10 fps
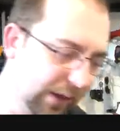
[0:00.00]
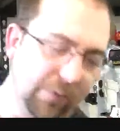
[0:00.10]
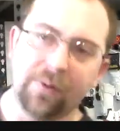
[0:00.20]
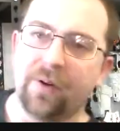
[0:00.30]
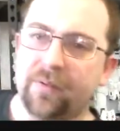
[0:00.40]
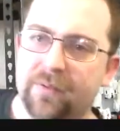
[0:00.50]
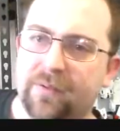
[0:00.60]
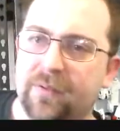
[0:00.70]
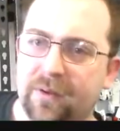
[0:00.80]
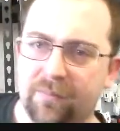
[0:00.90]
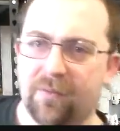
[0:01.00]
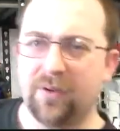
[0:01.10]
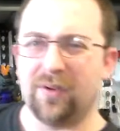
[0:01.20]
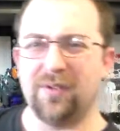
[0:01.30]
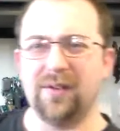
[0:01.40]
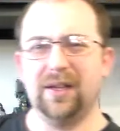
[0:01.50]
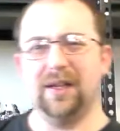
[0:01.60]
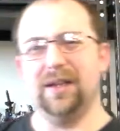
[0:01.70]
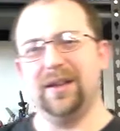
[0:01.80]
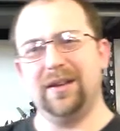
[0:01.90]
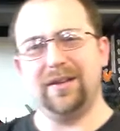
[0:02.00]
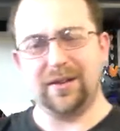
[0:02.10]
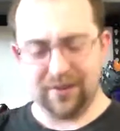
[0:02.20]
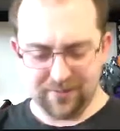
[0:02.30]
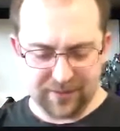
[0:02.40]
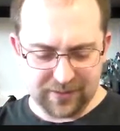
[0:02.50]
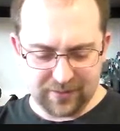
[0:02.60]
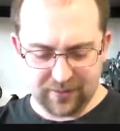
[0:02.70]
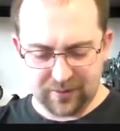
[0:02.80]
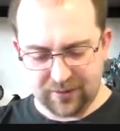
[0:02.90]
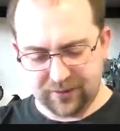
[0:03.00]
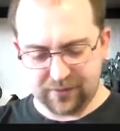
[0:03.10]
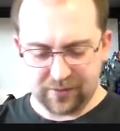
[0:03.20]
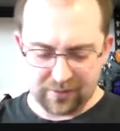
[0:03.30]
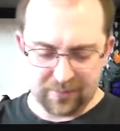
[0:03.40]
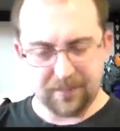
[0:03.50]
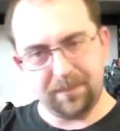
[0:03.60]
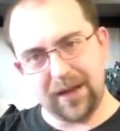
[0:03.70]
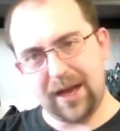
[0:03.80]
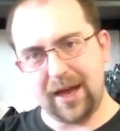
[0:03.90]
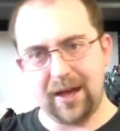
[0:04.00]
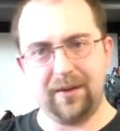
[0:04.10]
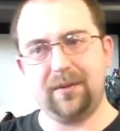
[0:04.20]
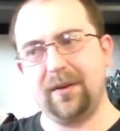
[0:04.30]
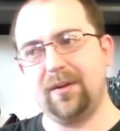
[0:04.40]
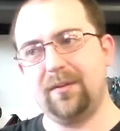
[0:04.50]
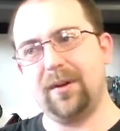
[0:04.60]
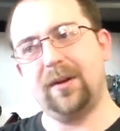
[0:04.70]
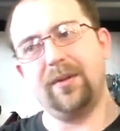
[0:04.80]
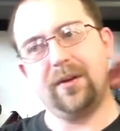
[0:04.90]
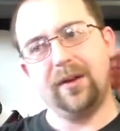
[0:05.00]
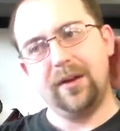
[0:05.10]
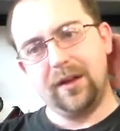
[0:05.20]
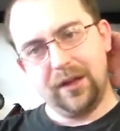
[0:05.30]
And we don't have to sit there and wonder, well, is it going to be good? Is it going to be bad? You know, whatever.